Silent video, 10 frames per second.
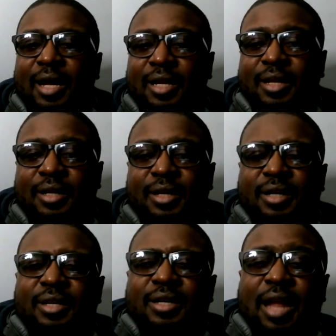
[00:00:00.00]
And
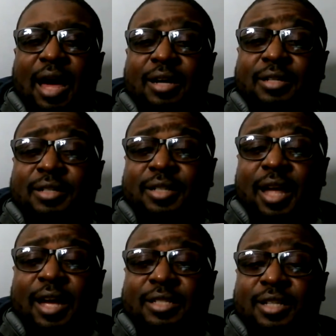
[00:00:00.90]
now that
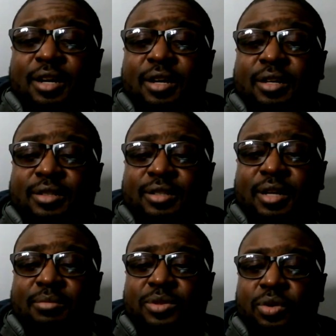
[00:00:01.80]
Dak's turned
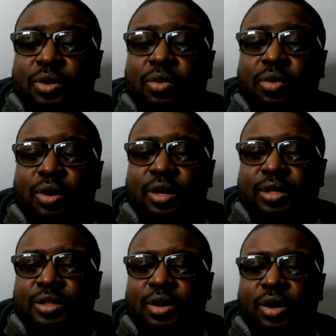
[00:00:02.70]
some sort of corner and
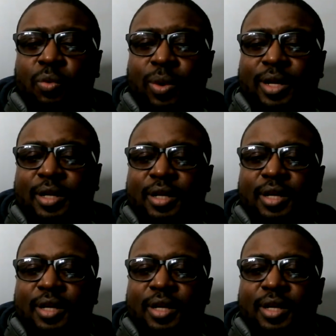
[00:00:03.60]
started winning,